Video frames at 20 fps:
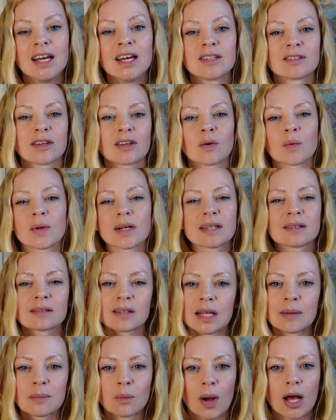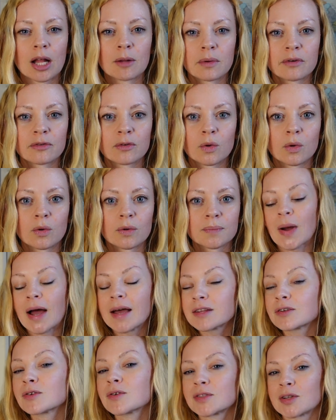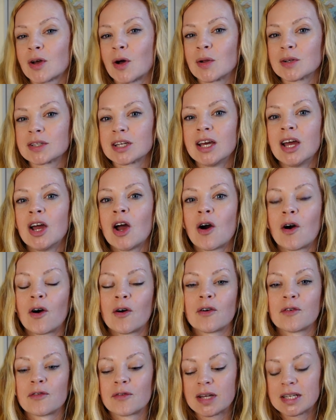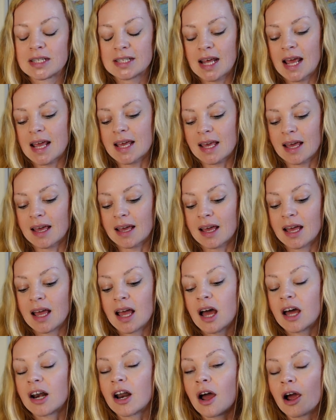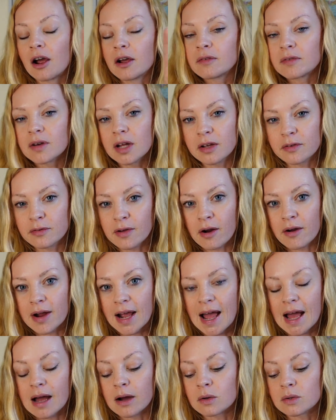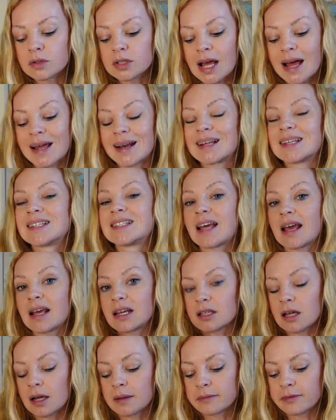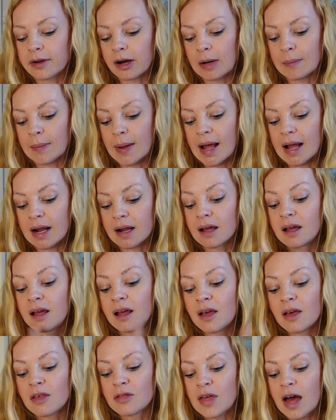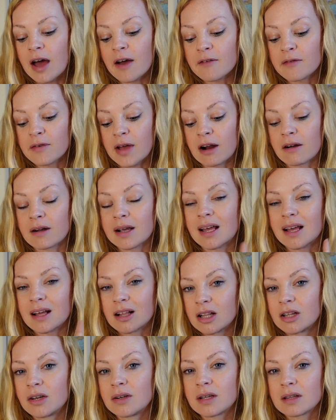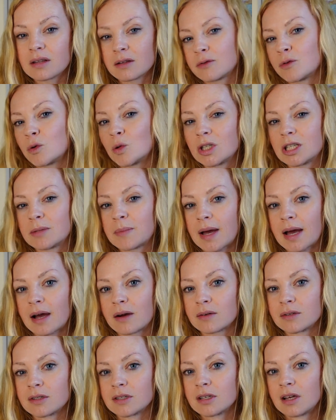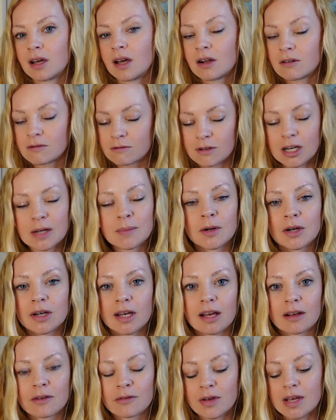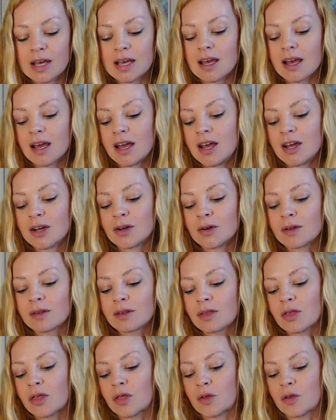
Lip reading: So you want to sleep well before. As a result of taking an overnight ferry out and a daytime ferry back, that ferry, including the £40 rebooking fee, cost